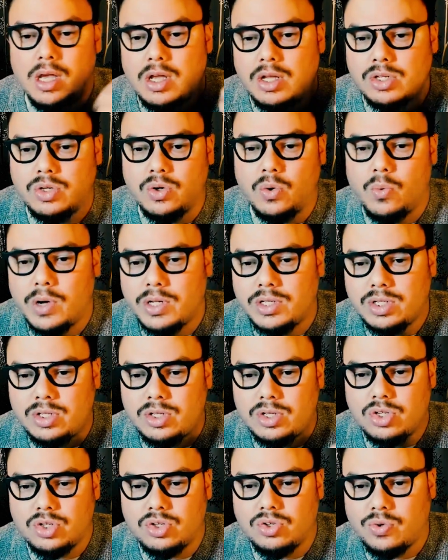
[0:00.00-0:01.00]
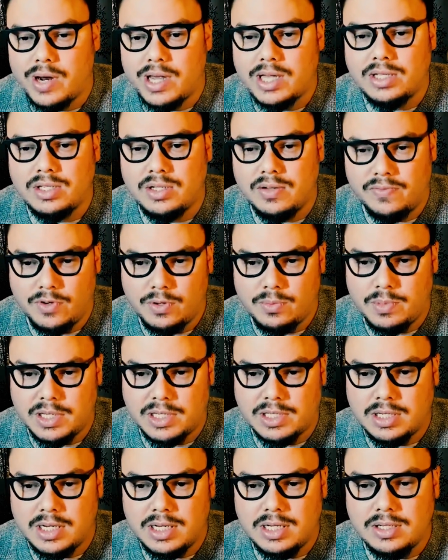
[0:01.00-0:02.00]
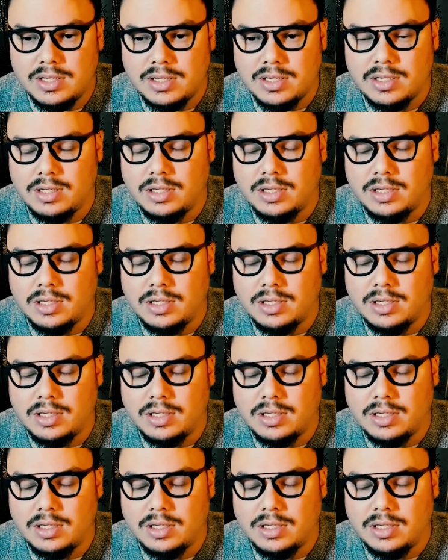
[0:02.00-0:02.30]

So what's the strengths of your business?